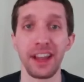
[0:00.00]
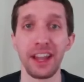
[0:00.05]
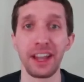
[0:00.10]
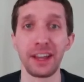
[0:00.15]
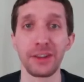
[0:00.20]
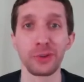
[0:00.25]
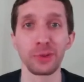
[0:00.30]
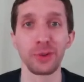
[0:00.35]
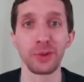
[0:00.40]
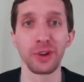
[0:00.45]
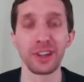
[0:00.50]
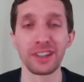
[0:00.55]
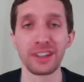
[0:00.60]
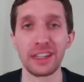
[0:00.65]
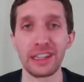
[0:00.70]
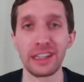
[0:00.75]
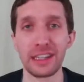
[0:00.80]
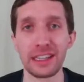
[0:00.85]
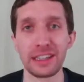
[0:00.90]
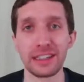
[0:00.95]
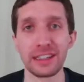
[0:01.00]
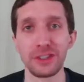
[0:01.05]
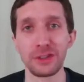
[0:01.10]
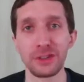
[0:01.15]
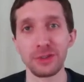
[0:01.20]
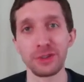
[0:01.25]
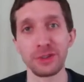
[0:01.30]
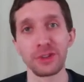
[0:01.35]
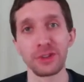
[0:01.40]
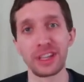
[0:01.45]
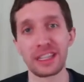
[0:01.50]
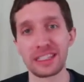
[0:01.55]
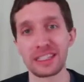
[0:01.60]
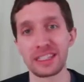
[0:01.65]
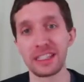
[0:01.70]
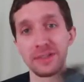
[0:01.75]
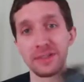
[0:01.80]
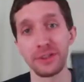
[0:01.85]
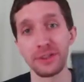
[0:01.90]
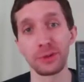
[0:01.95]
Hi, everyone. Did you know that
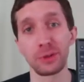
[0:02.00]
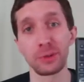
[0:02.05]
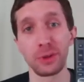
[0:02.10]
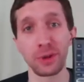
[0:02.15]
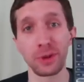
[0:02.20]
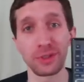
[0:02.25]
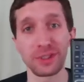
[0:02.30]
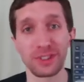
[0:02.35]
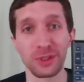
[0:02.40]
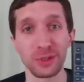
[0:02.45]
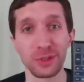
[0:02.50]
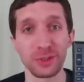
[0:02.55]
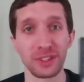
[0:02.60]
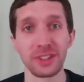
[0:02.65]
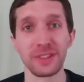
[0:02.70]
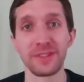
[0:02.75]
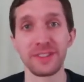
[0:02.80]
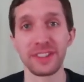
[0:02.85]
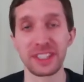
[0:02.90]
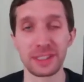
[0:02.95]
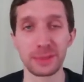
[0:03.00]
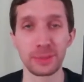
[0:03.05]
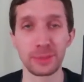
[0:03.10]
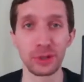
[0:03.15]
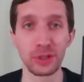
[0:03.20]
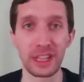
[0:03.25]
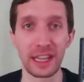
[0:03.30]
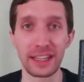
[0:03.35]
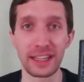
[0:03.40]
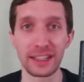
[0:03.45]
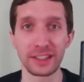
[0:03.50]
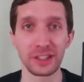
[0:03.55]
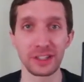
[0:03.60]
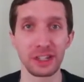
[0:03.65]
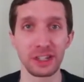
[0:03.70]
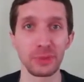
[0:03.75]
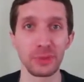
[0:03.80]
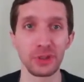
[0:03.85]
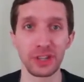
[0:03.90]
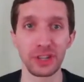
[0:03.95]
TV remotes use invisible light
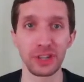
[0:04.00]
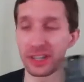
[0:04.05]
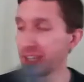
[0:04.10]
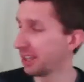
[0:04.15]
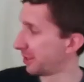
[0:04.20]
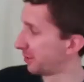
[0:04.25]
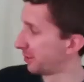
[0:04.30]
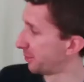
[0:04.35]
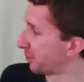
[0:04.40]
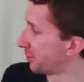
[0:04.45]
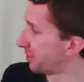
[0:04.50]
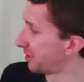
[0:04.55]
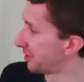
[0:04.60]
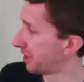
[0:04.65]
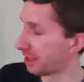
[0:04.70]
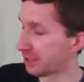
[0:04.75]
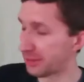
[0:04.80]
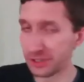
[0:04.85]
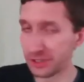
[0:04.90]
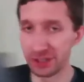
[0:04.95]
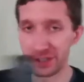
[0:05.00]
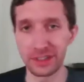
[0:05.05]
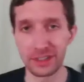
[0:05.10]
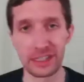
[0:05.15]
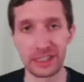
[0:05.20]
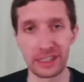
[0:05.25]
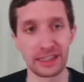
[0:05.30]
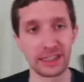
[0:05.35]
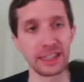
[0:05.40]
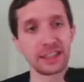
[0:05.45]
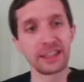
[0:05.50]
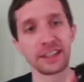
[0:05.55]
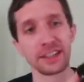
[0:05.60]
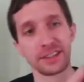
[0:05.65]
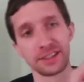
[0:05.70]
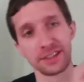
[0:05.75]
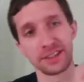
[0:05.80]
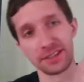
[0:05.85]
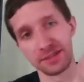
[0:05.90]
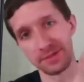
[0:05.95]
to communicate with your television? Like
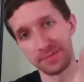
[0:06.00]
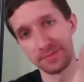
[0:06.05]
this.